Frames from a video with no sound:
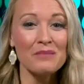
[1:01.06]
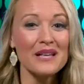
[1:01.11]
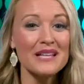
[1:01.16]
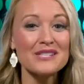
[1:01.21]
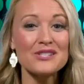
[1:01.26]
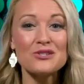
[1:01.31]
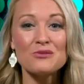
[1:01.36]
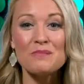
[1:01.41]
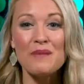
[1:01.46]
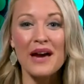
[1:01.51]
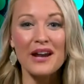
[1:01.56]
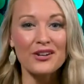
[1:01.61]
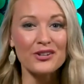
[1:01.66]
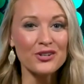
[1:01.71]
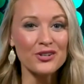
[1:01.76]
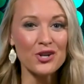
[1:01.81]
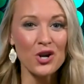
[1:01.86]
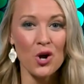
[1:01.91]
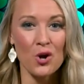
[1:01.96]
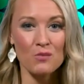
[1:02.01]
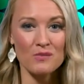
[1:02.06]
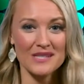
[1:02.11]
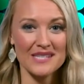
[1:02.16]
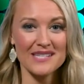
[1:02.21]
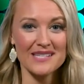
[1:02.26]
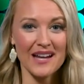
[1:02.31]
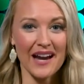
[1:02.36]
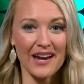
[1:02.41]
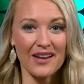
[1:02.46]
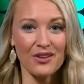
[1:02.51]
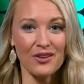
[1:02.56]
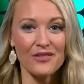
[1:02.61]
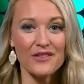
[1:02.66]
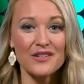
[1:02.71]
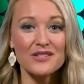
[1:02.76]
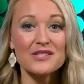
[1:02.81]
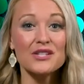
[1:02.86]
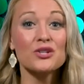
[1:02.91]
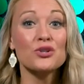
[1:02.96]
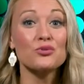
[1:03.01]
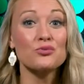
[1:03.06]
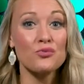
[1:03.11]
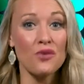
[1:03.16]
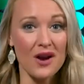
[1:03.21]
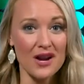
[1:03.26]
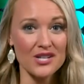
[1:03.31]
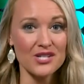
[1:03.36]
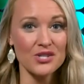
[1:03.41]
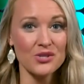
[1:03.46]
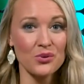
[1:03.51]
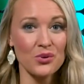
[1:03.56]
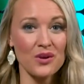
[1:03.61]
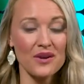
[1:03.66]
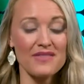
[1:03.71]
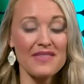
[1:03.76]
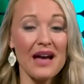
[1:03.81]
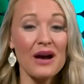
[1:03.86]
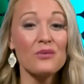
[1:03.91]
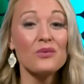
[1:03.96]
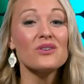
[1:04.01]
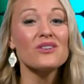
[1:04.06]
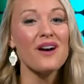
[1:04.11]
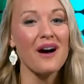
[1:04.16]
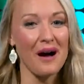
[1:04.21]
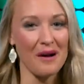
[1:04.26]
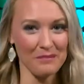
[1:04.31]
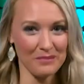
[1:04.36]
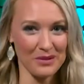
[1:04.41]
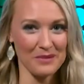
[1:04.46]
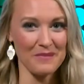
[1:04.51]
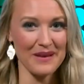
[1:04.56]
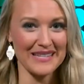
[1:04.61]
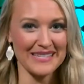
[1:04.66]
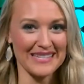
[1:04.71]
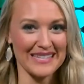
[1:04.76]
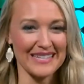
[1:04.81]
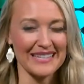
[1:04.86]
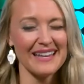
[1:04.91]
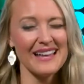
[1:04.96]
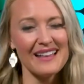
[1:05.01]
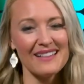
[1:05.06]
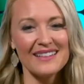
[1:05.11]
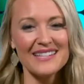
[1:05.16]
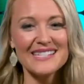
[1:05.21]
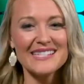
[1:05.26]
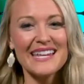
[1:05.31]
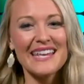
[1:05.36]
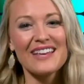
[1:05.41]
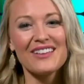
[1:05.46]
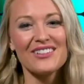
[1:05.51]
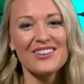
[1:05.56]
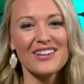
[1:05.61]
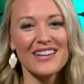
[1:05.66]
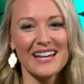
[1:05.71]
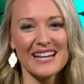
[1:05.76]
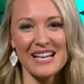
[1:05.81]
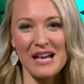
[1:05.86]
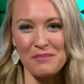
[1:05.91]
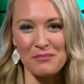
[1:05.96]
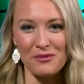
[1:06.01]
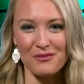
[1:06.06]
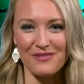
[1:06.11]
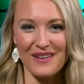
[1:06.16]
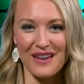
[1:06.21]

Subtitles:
Plus, no matter your home's style, there's a garage door that will complement it. Let's take a look at a couple